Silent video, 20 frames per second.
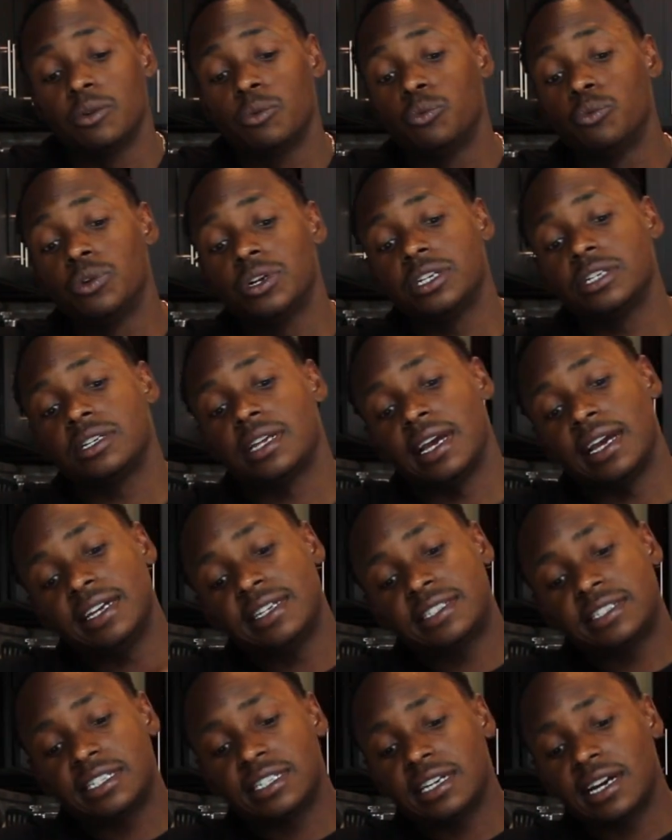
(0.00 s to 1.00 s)
With
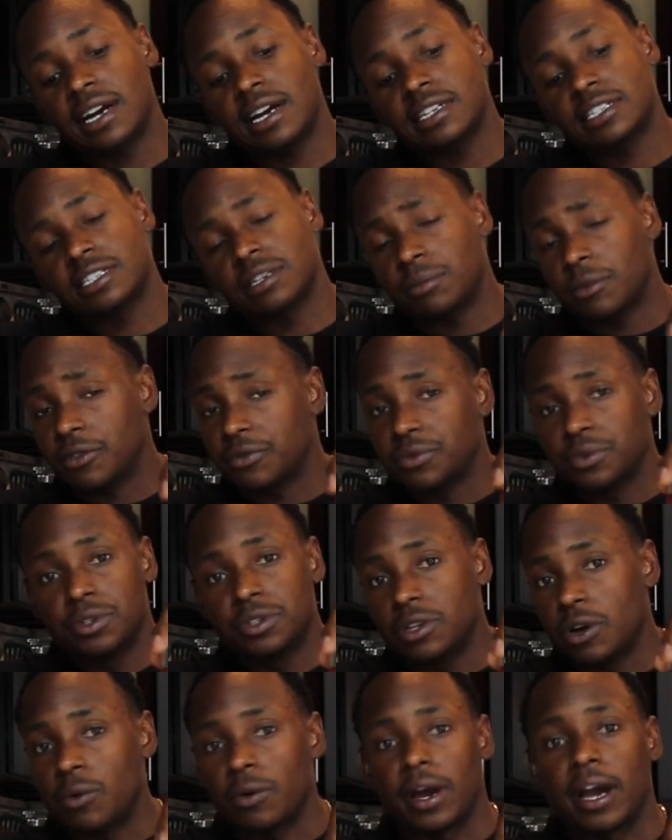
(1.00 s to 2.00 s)
HCI, some of you
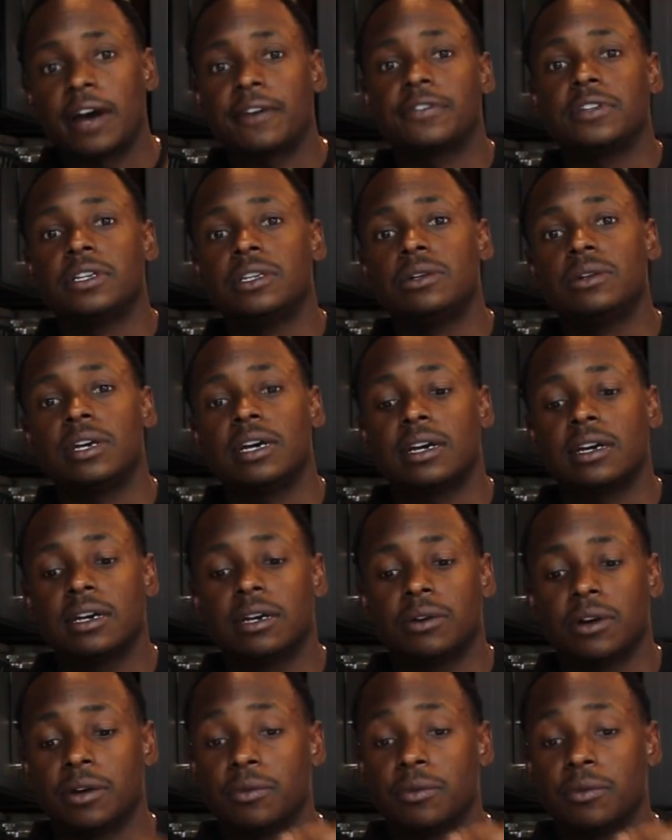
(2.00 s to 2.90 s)
don't have to do that.